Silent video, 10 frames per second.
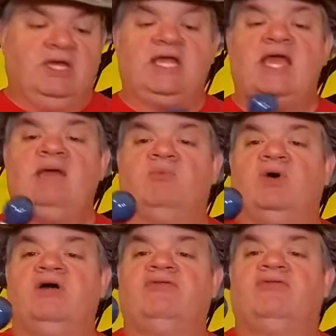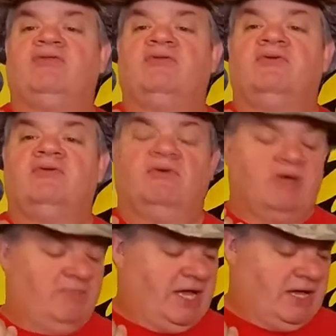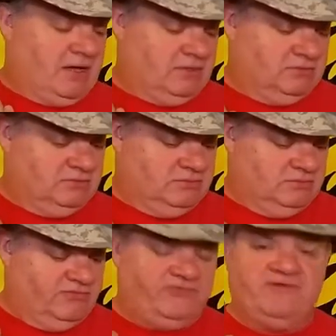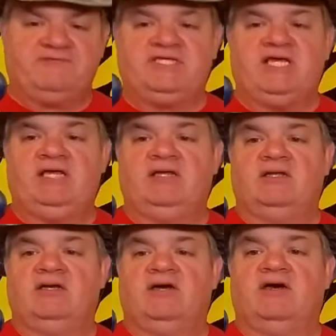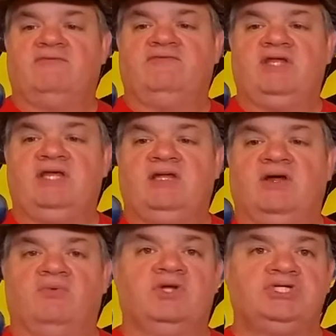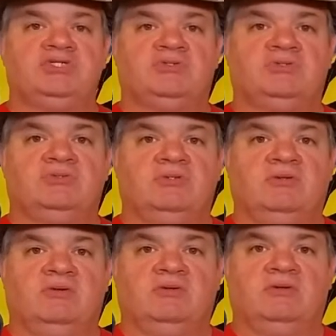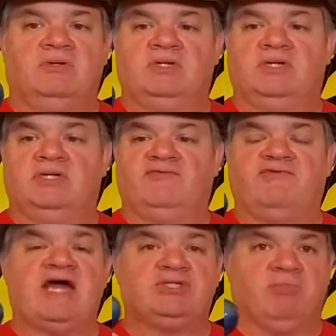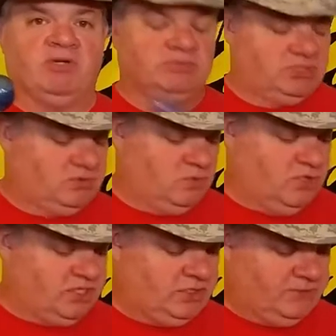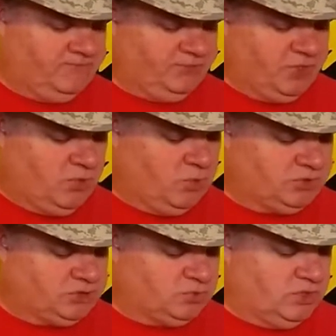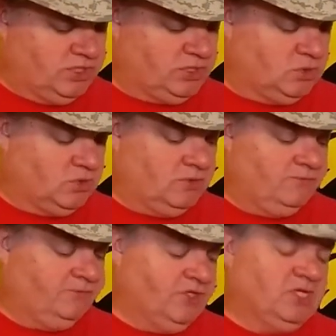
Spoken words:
It came with about 15 of the original flash bulbs with it, which is really cool.